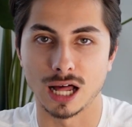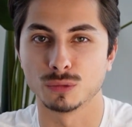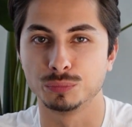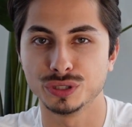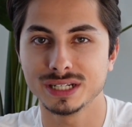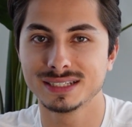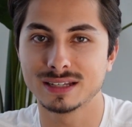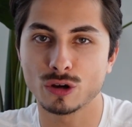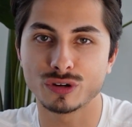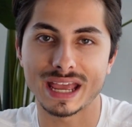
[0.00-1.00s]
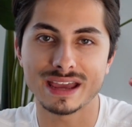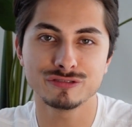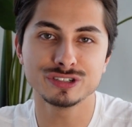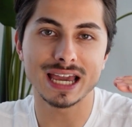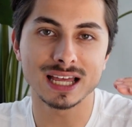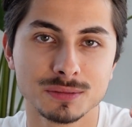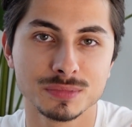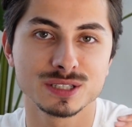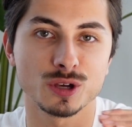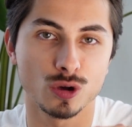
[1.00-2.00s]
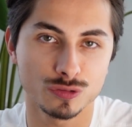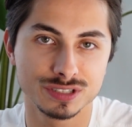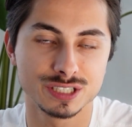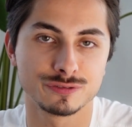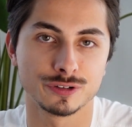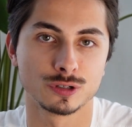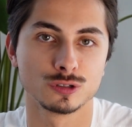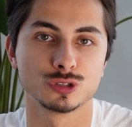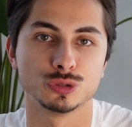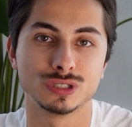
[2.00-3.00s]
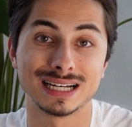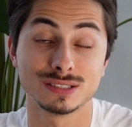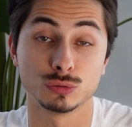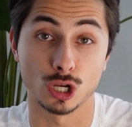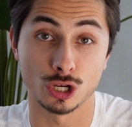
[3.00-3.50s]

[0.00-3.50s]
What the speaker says: I'll break down every element of this funnel so you guys will